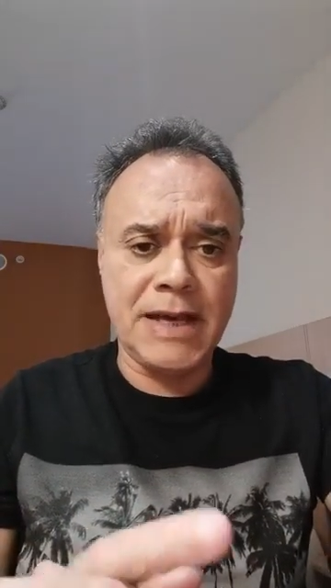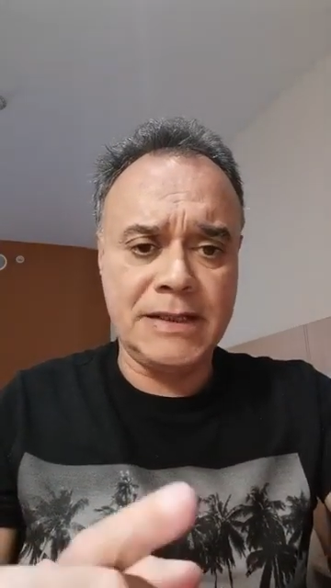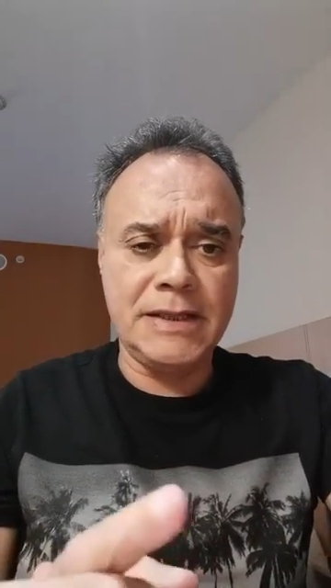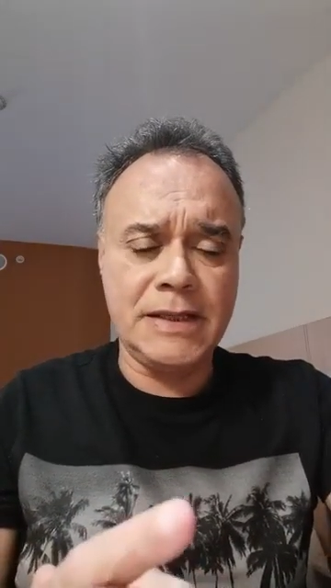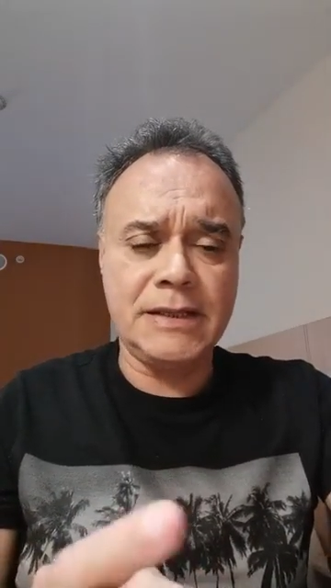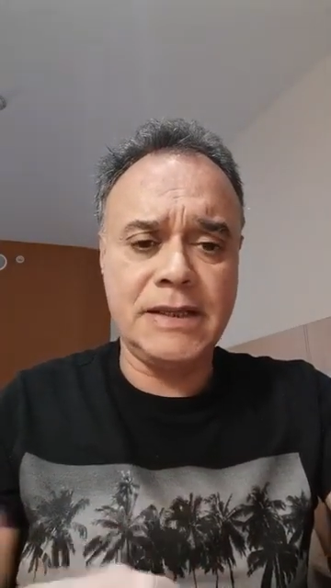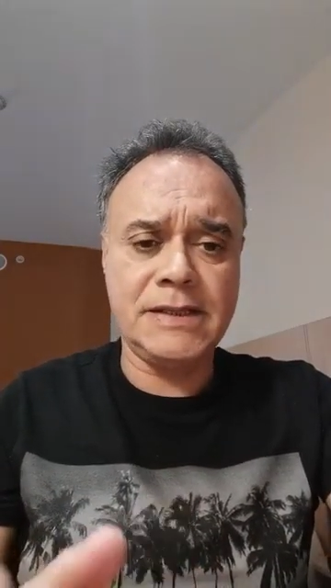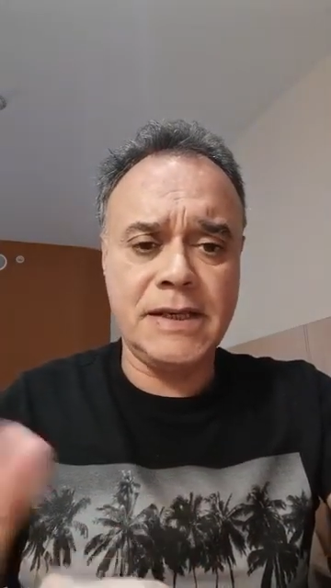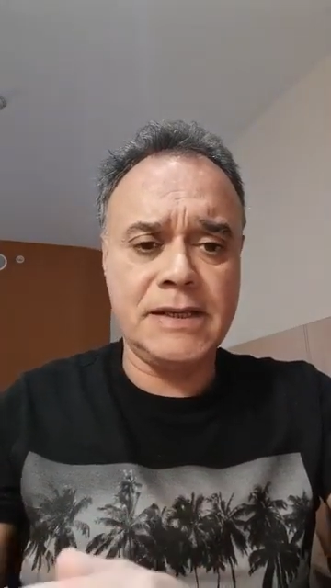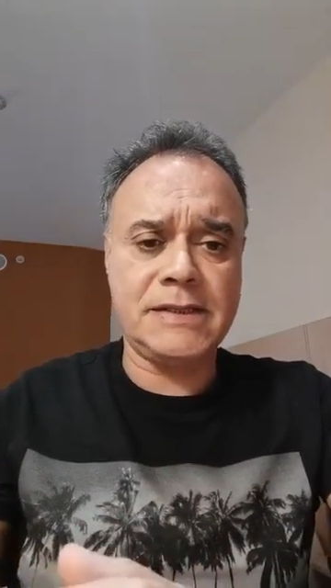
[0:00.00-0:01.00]
And
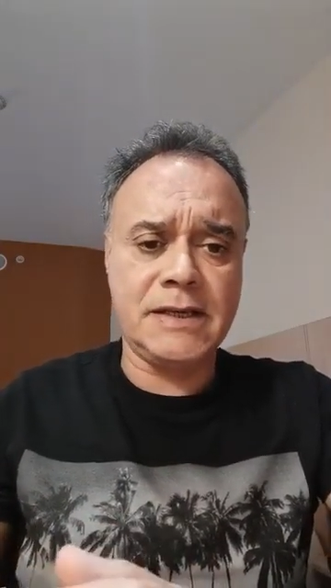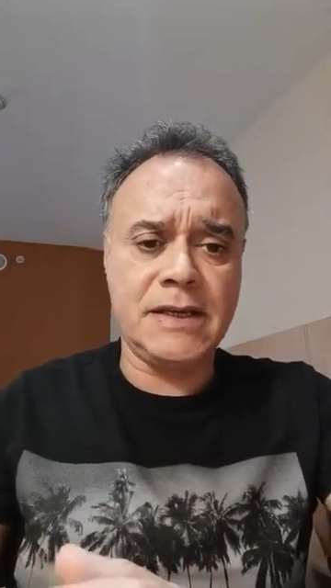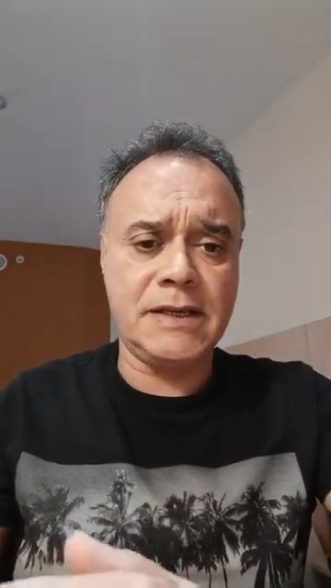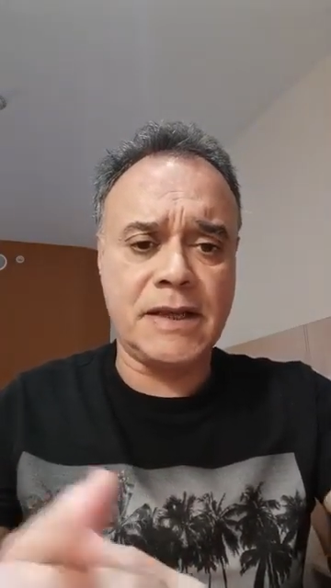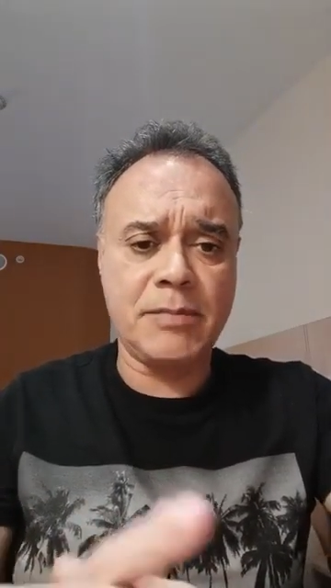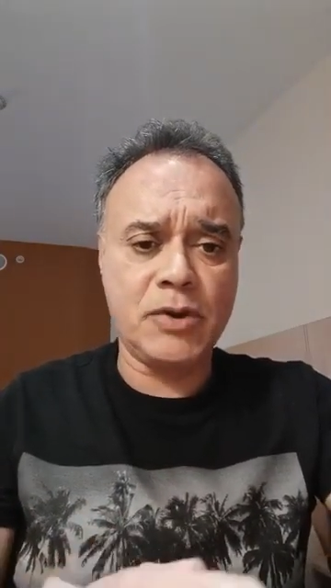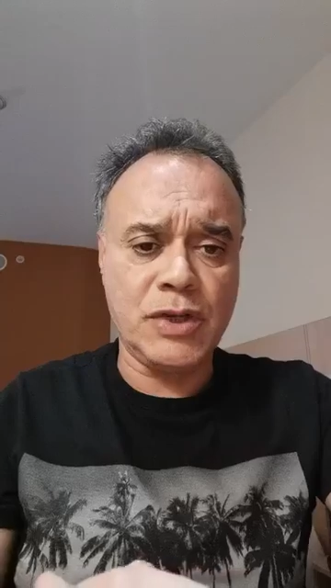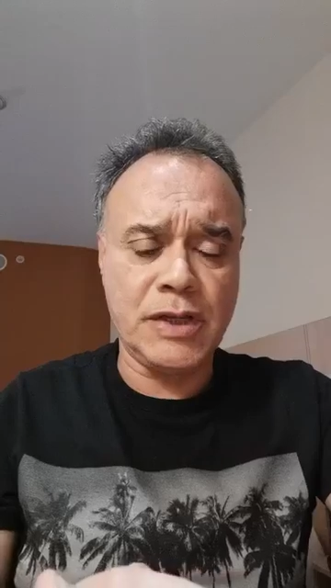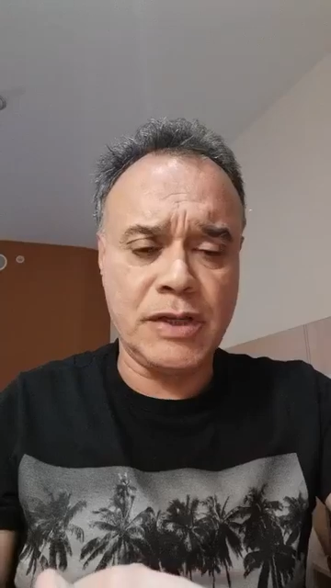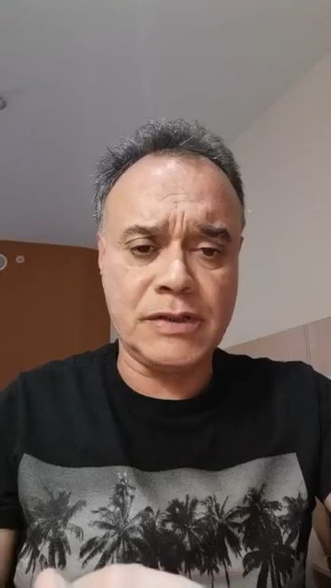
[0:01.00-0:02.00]
this is
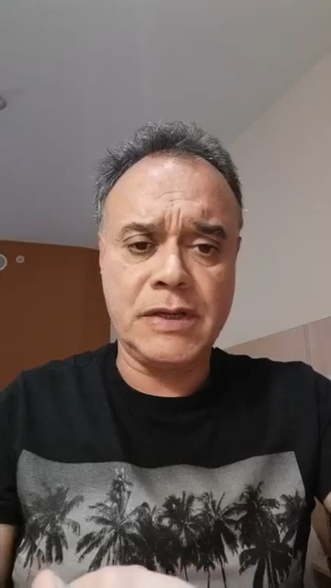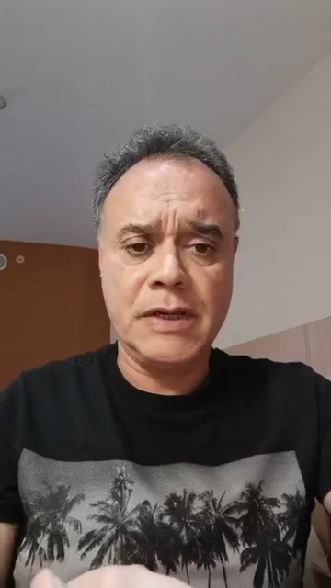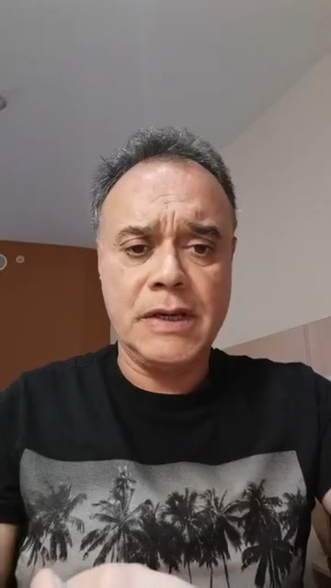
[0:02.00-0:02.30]
subcutaneous